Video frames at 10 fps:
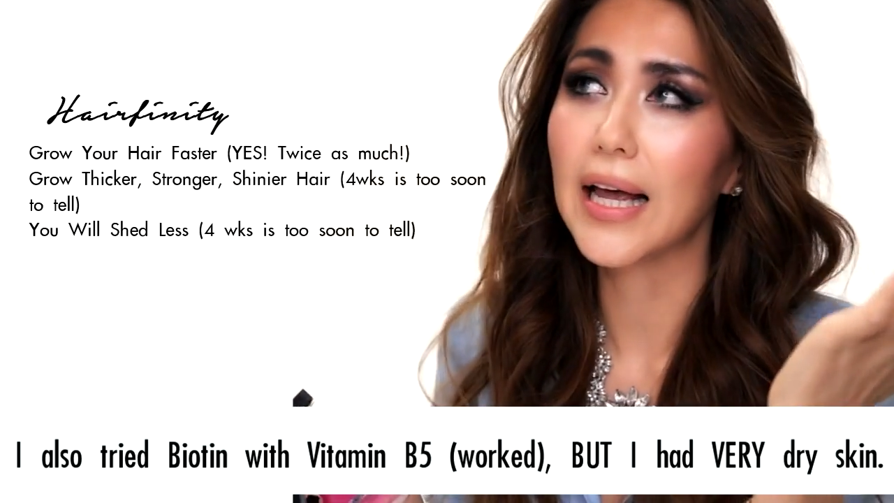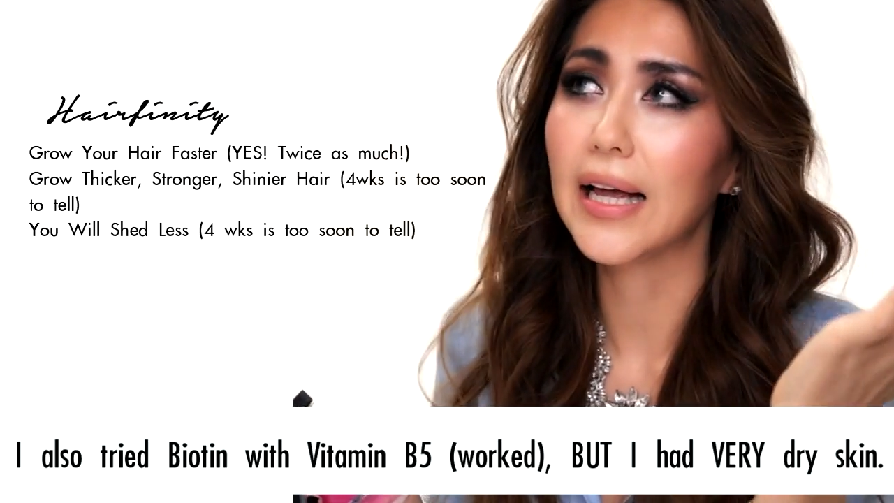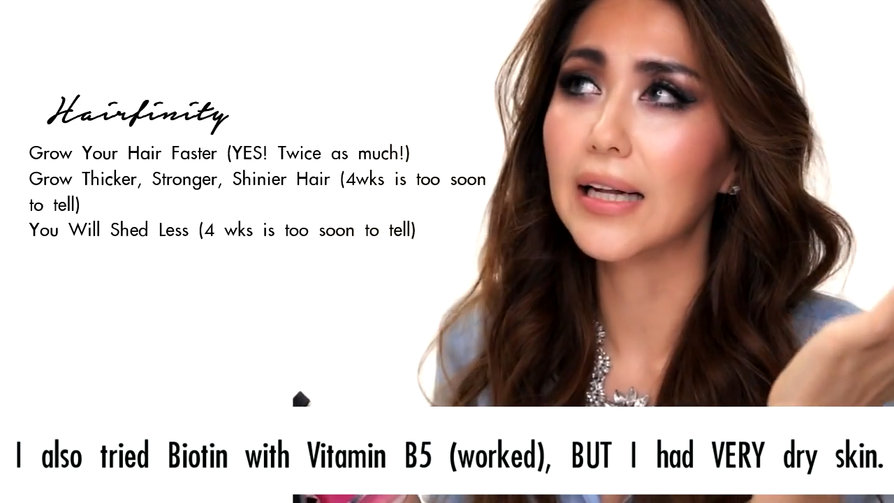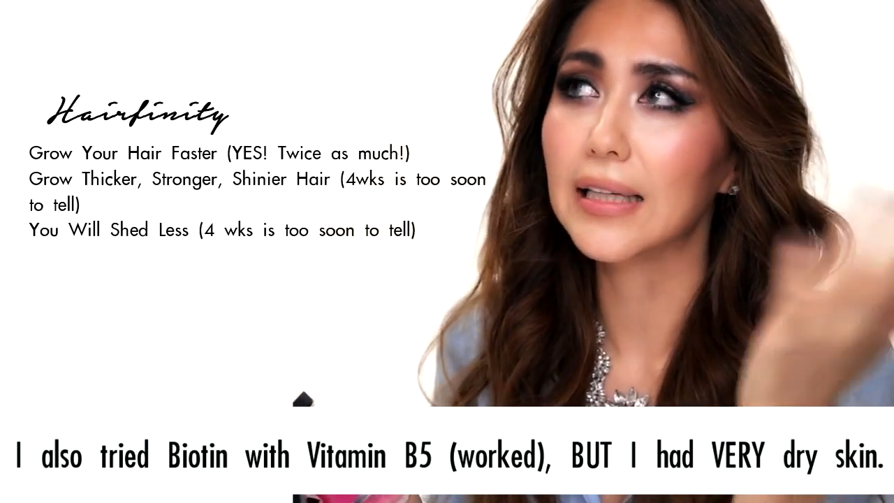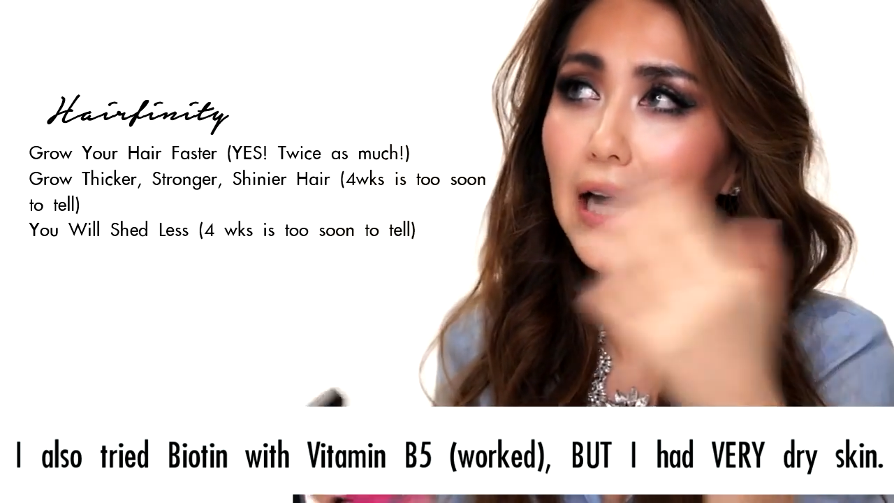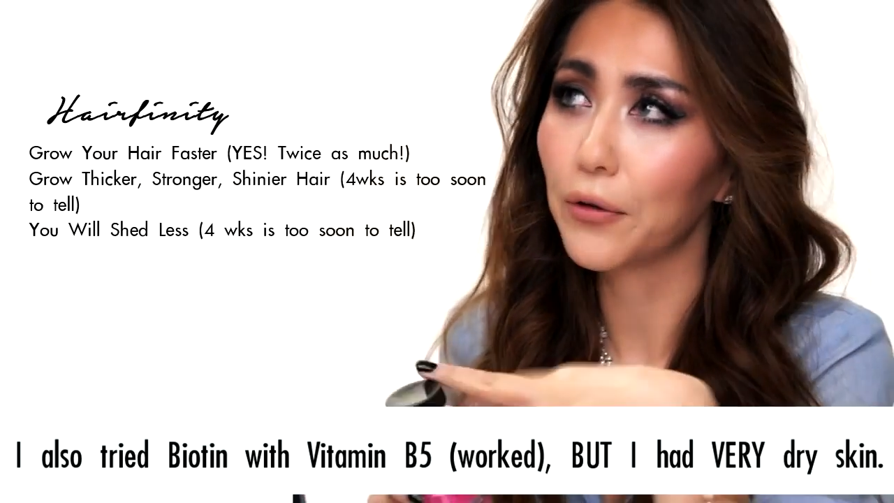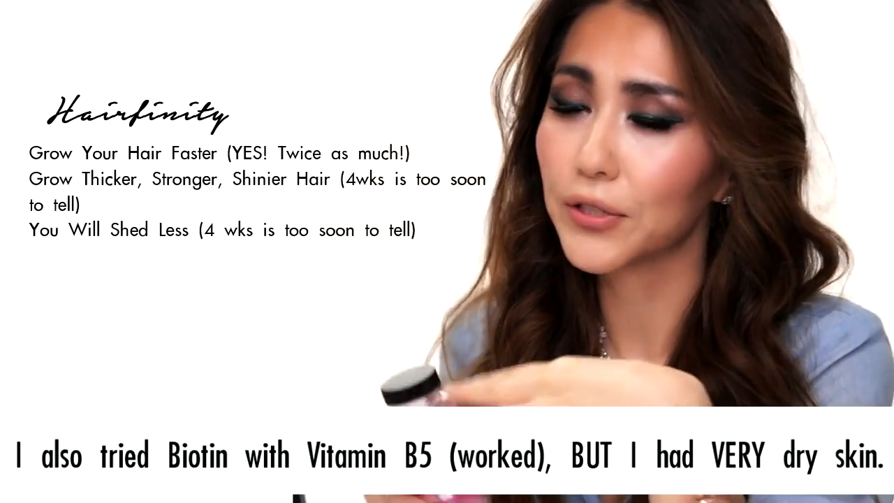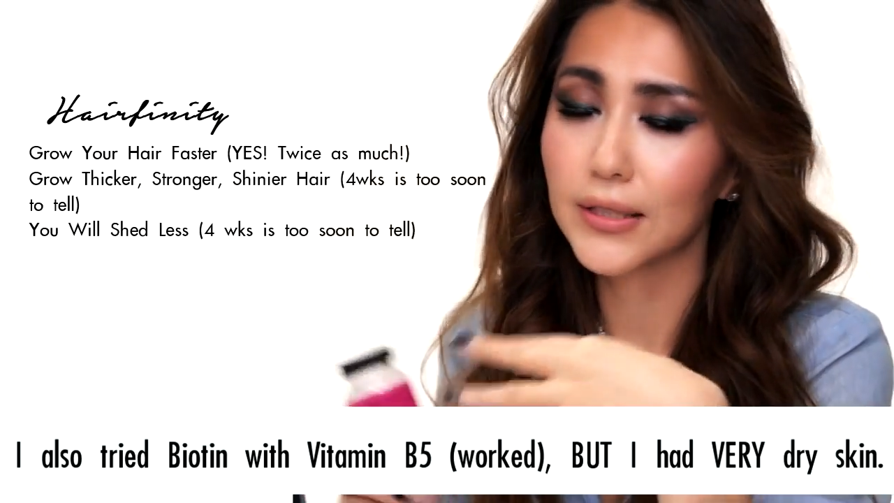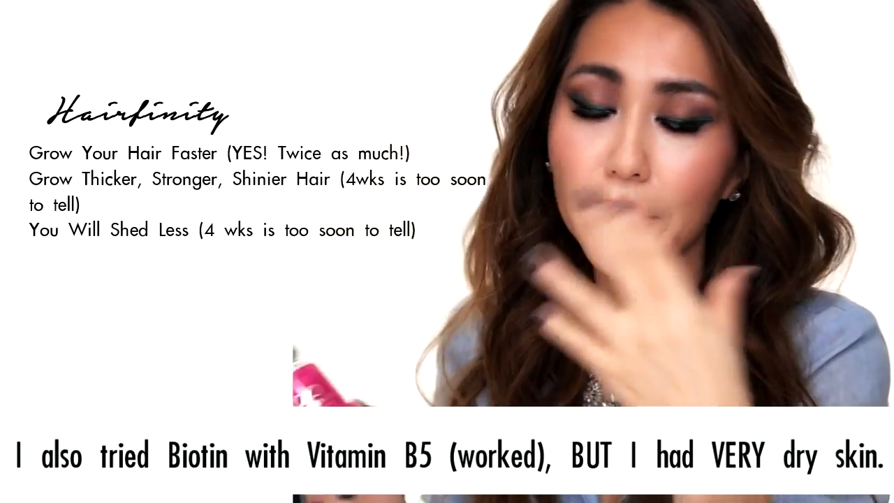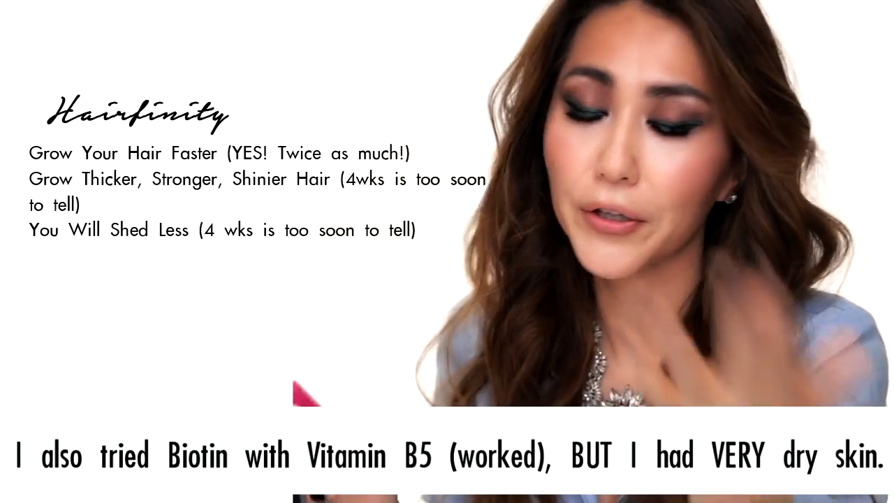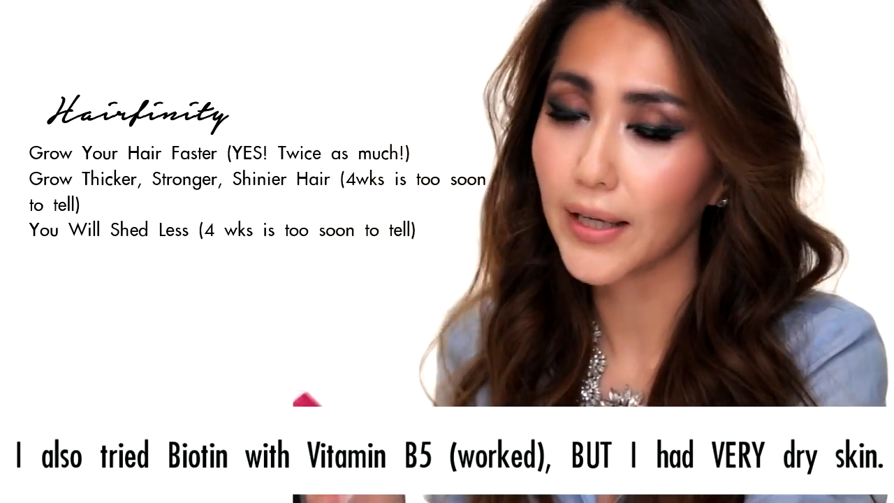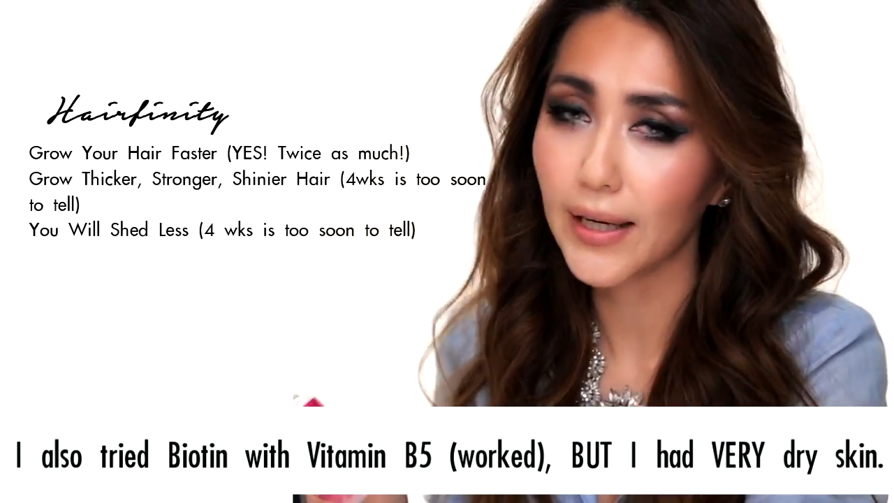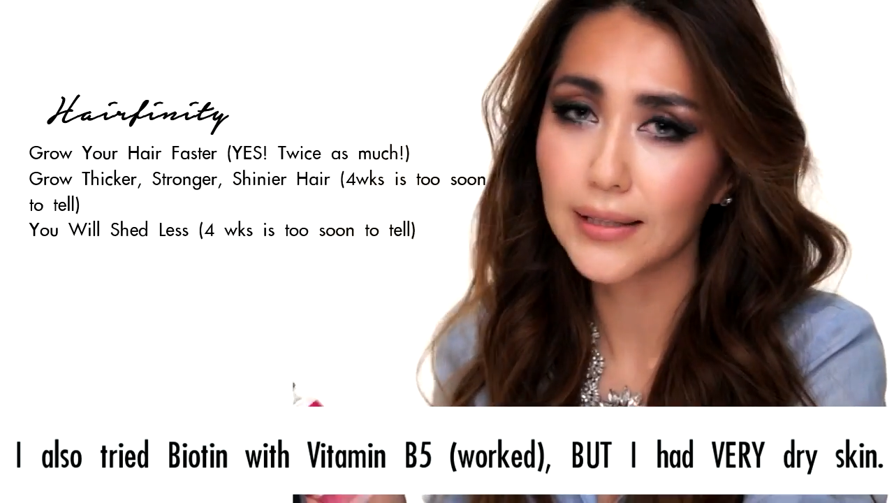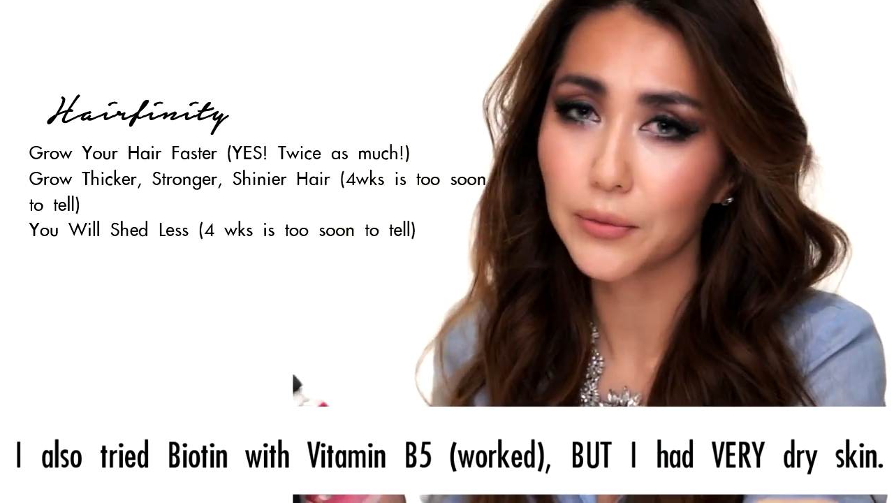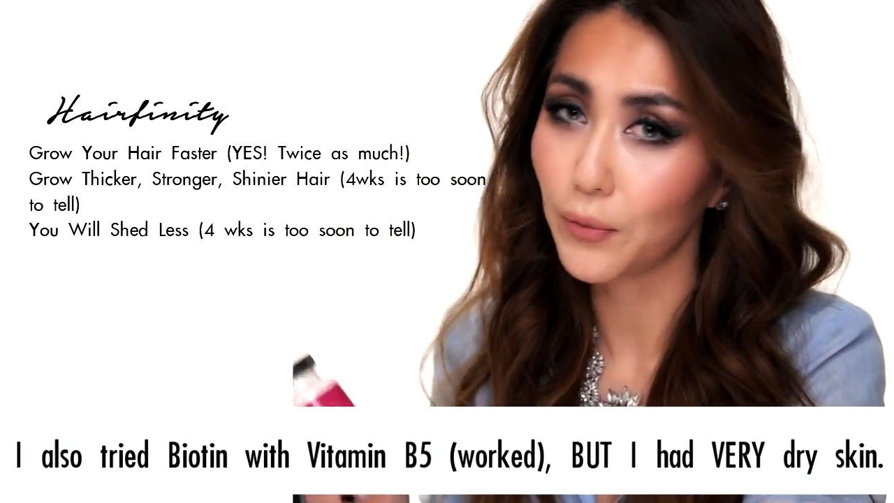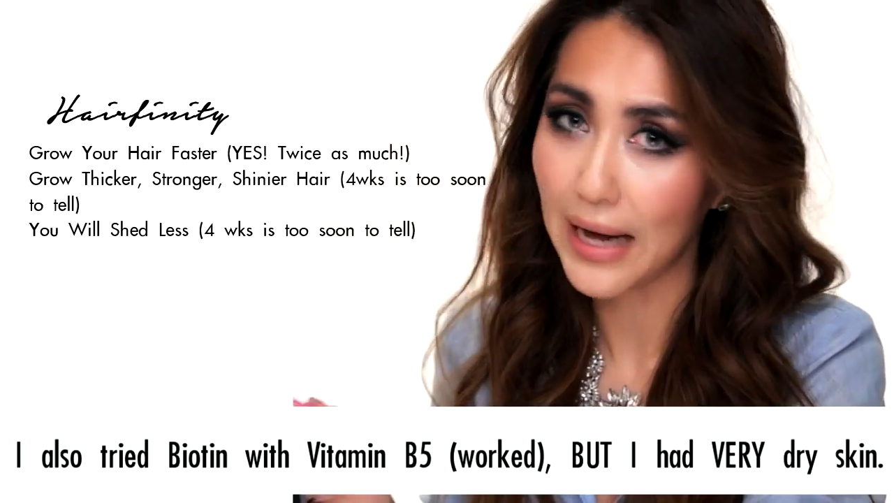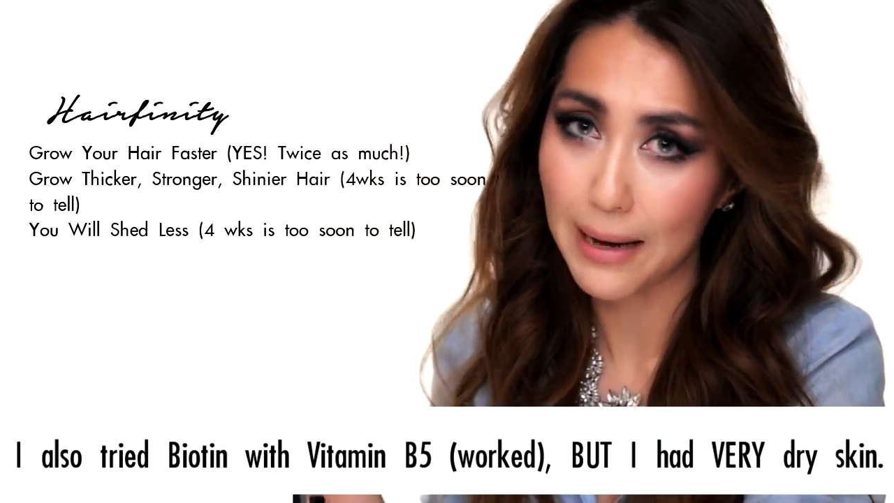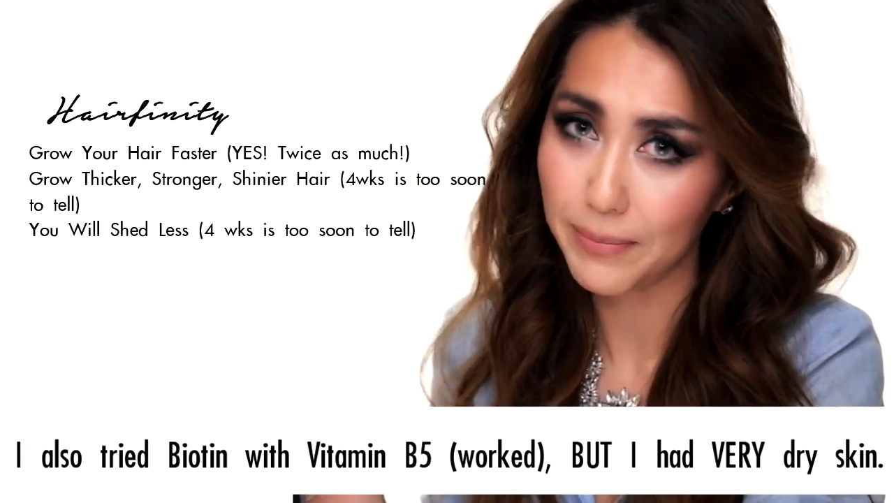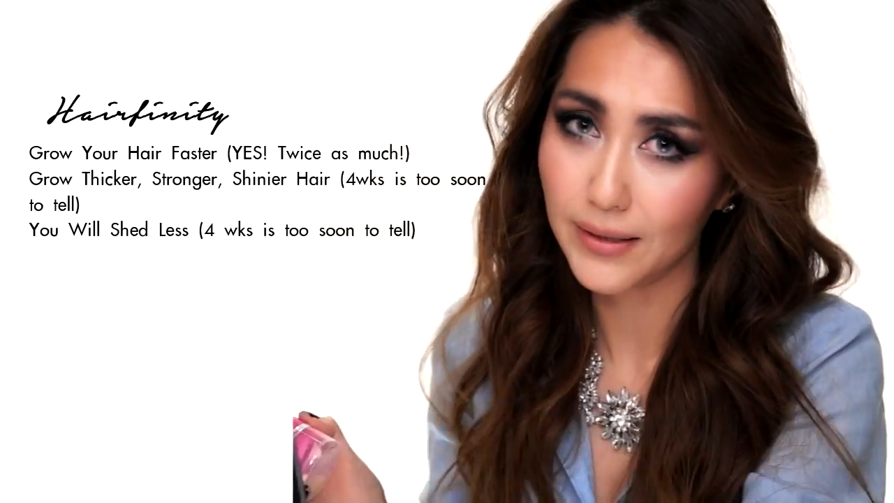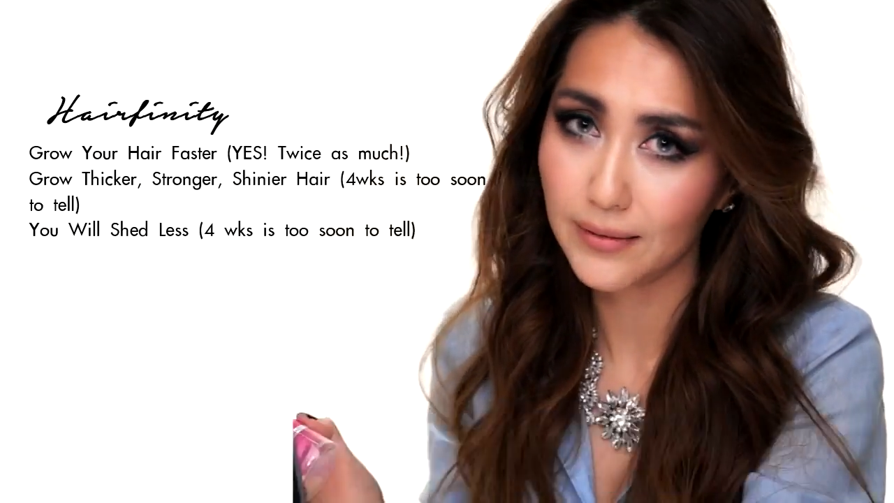and I'll just tell you guys what
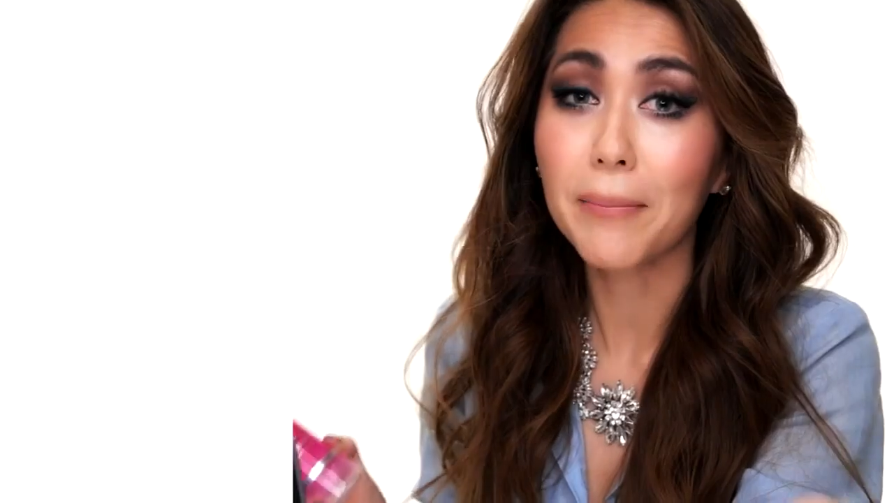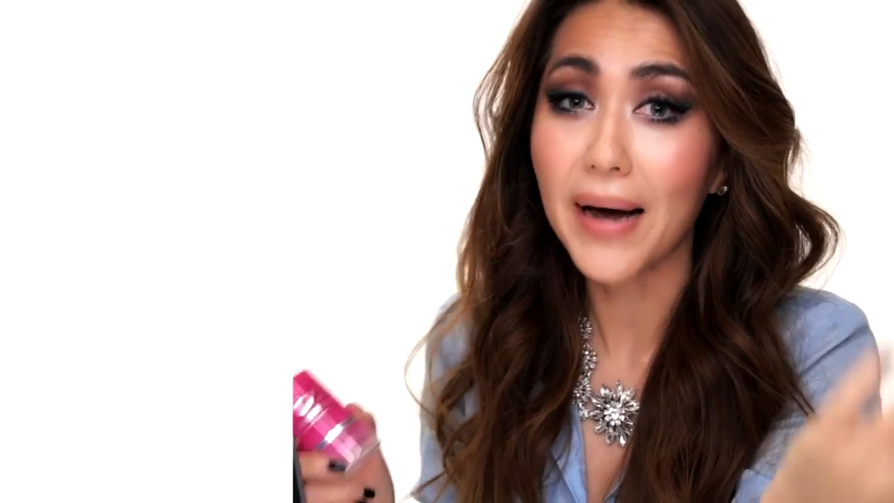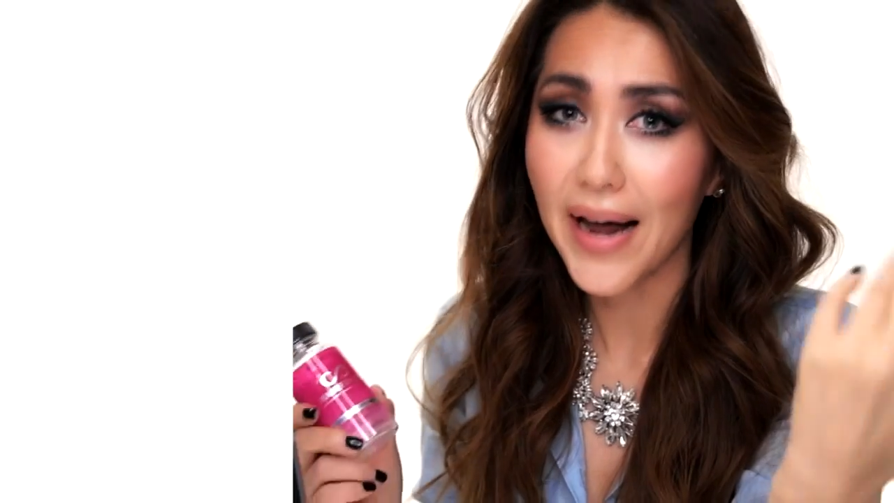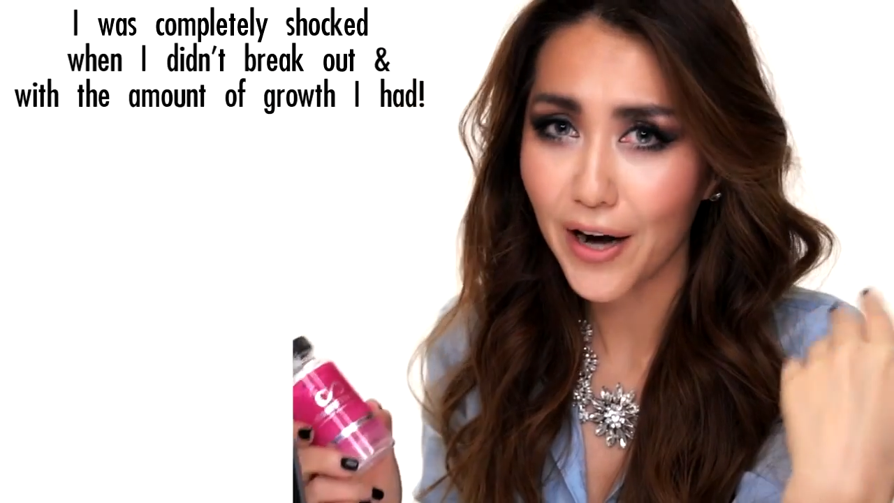happened. My